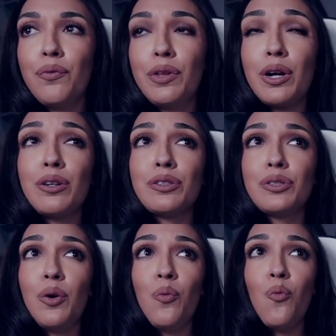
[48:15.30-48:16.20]

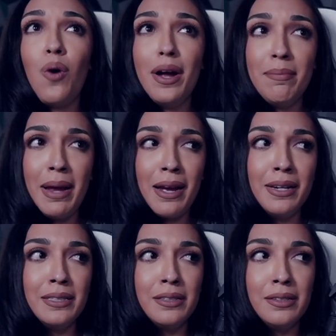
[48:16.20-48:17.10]
there's one
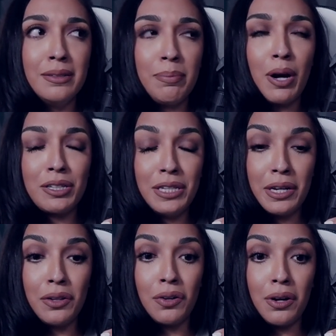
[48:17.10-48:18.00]
man in
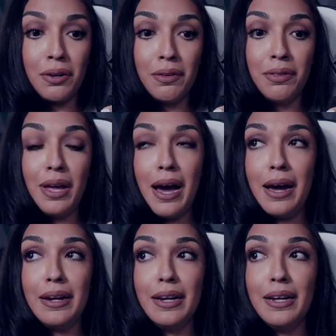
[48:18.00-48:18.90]
particular
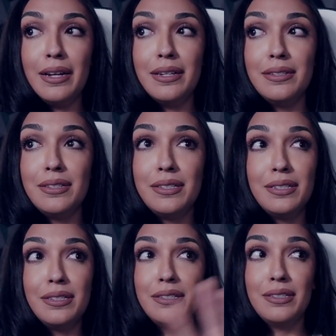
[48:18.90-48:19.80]
that
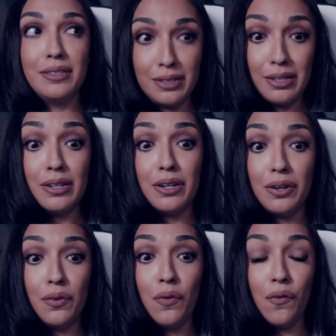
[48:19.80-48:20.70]
is,
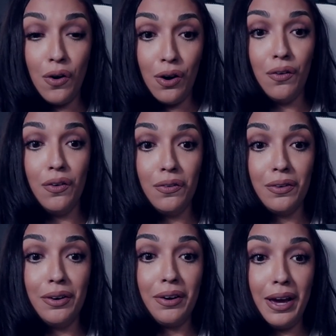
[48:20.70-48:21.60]
whoa,
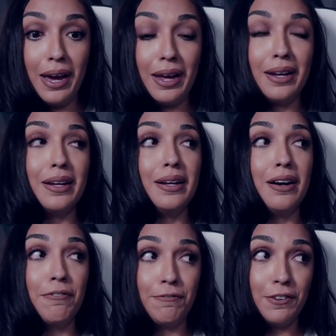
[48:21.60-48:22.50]
okay,
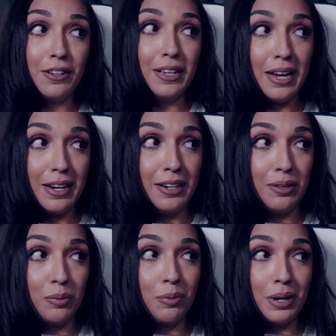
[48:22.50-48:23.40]

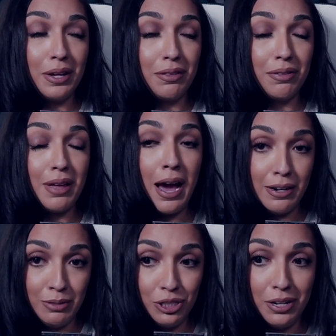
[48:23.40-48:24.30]
affiliated with
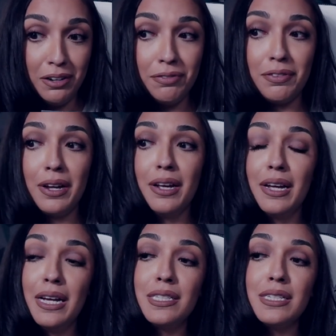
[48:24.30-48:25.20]
Adam Schiff.
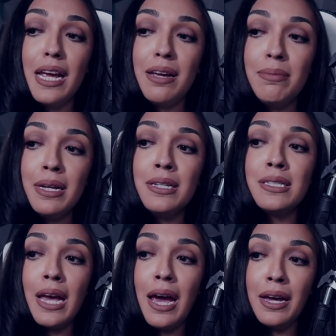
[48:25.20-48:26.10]
His name
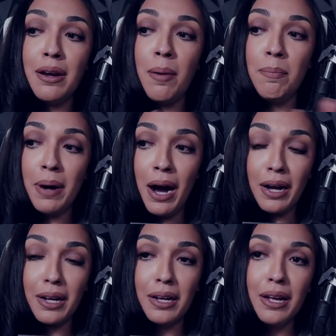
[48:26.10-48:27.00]
is Ed
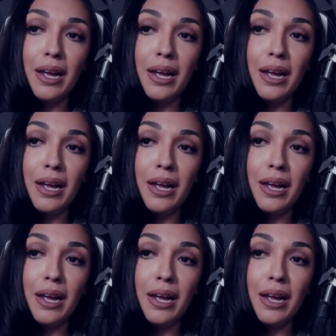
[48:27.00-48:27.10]
Buck.